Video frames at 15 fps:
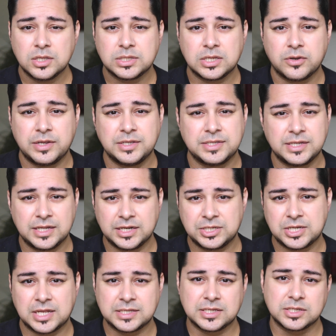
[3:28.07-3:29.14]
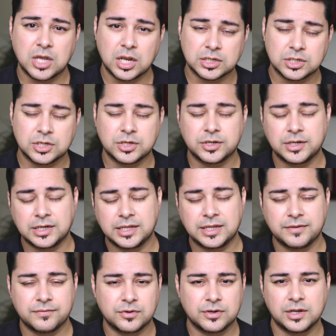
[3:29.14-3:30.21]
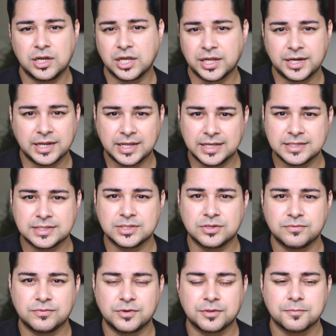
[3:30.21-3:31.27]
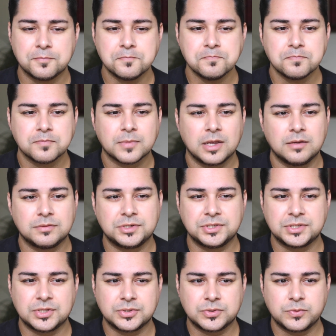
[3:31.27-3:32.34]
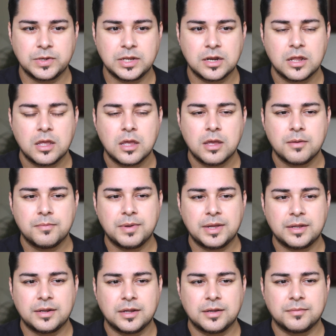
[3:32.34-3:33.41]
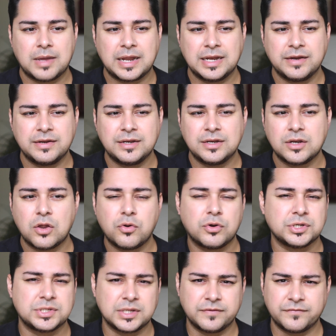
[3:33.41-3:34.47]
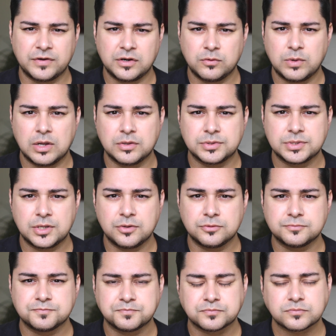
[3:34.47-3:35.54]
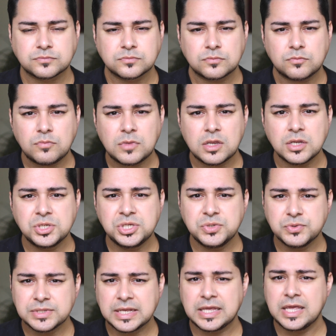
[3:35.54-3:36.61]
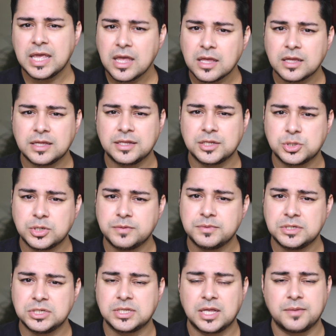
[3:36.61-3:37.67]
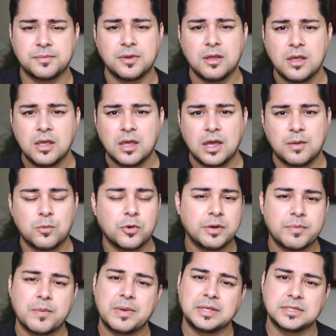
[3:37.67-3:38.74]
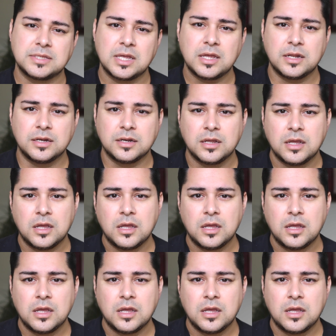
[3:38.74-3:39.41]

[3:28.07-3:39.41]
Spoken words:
So I used to get a chance to talk to her and give her a hug and a kiss and so forth. She's so sweet. But I didn't know her son very well. So she was like, yeah, in the dream, she said, I'm worried about my son.